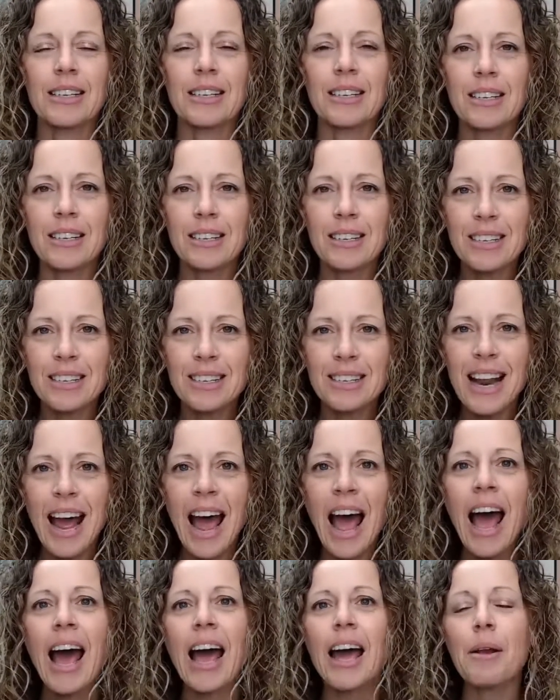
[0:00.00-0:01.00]
does
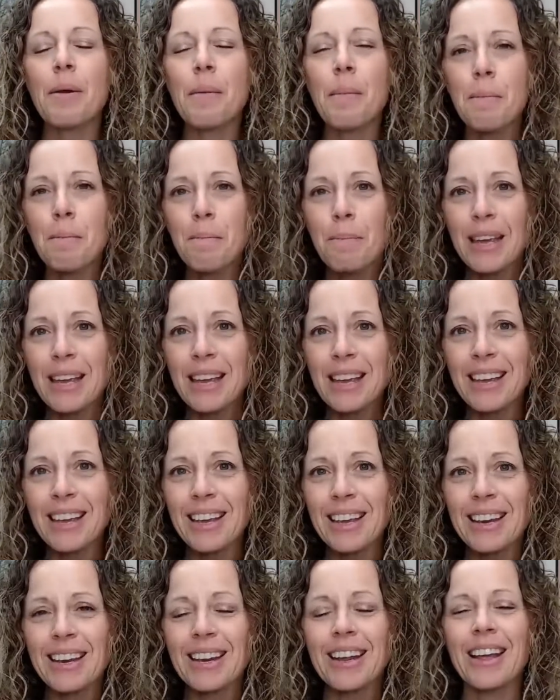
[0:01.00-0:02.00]
not
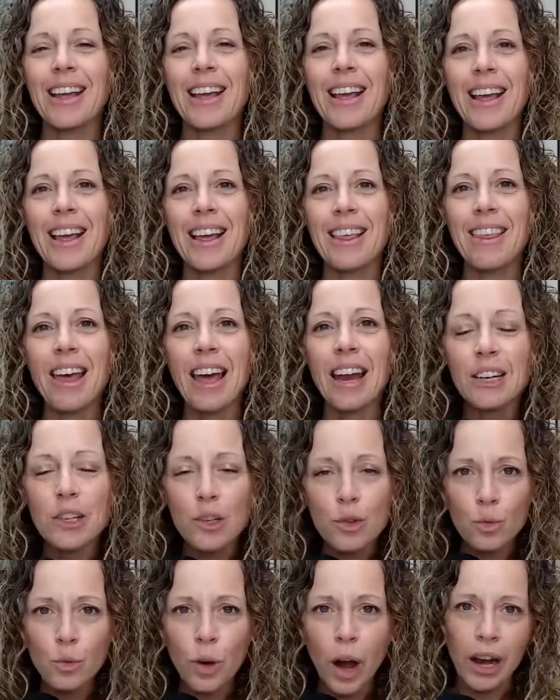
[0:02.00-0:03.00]
mean that
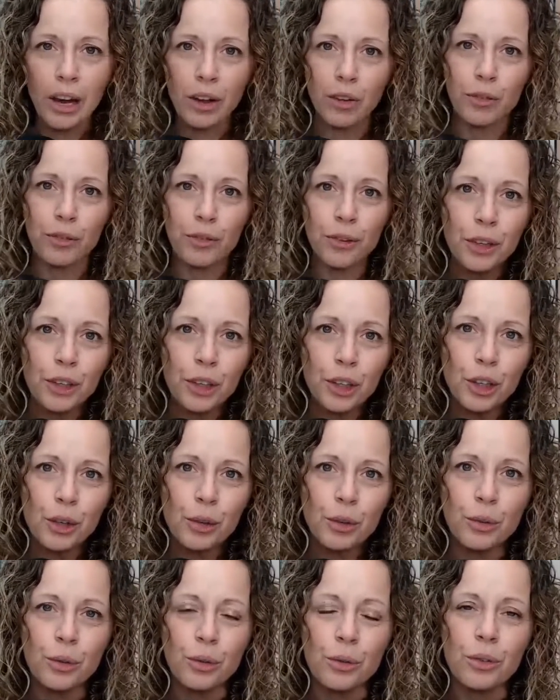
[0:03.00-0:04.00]
it's right for
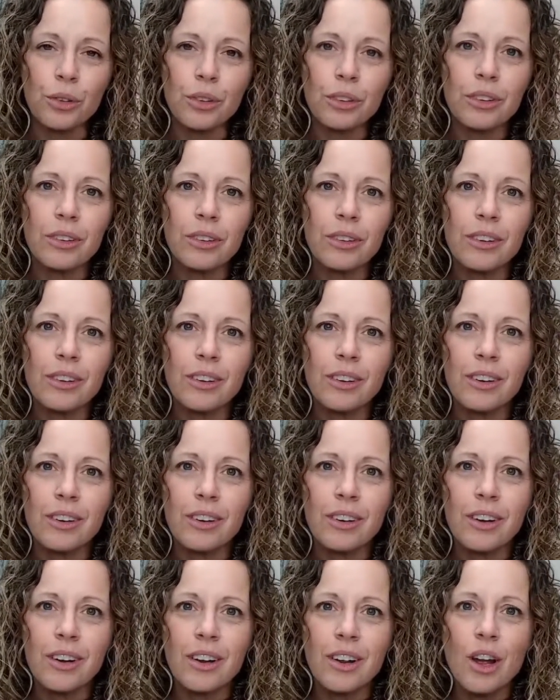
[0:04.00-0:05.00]
you.
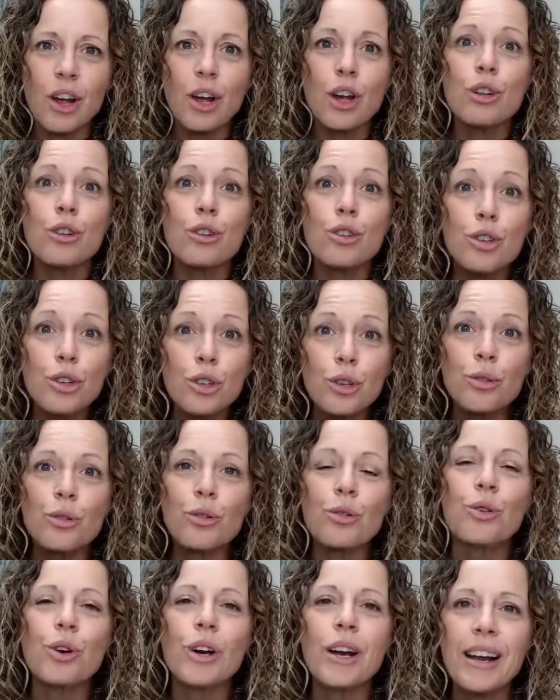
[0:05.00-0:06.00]
Do